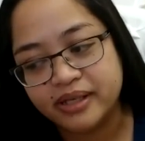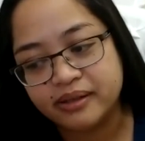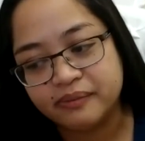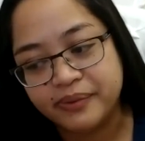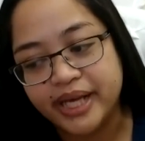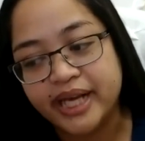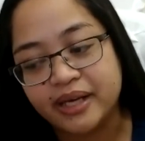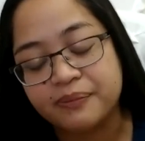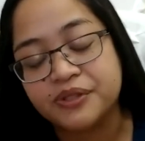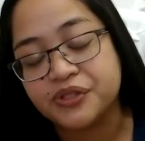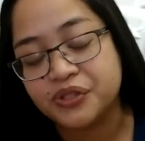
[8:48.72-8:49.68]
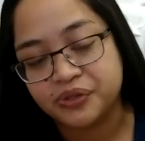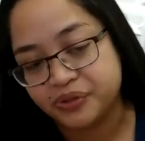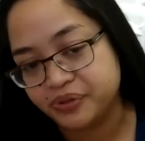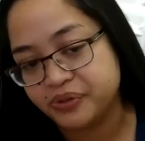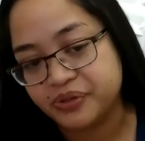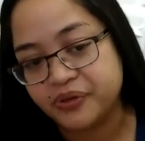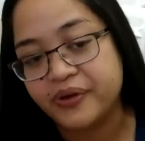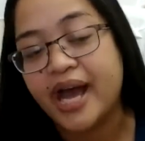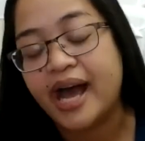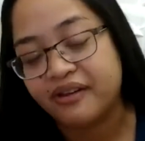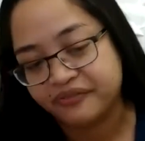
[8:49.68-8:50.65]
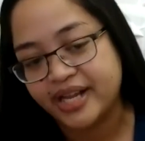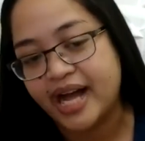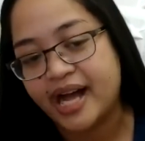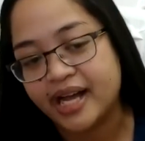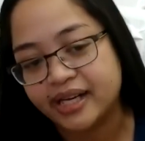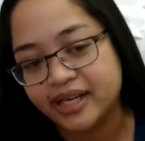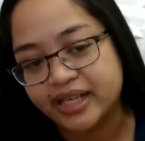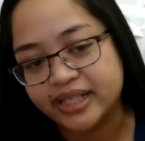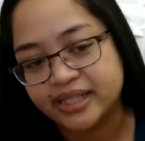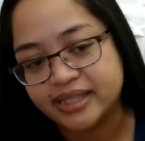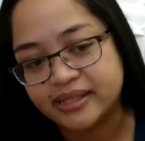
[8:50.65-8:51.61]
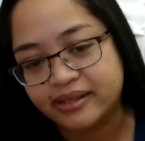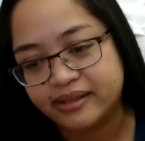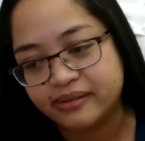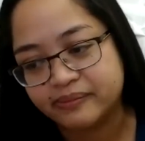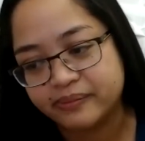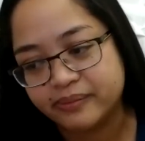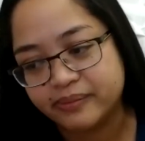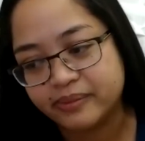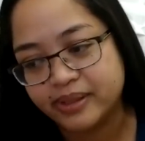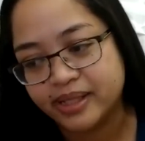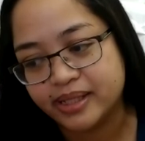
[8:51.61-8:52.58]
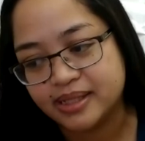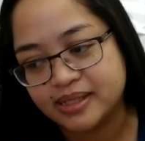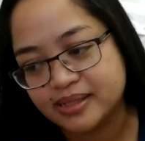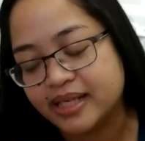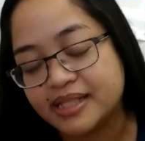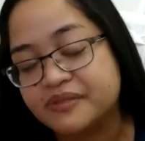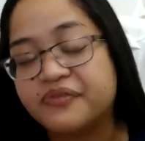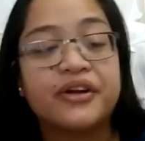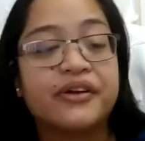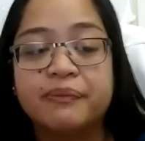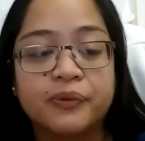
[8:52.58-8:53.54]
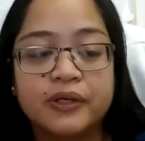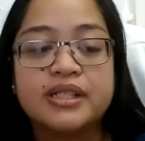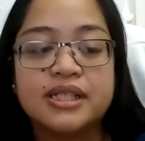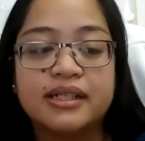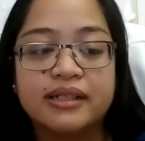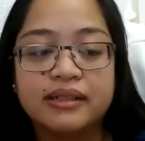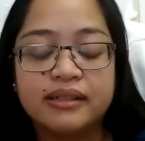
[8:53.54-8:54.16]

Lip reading: being able to have that is very important.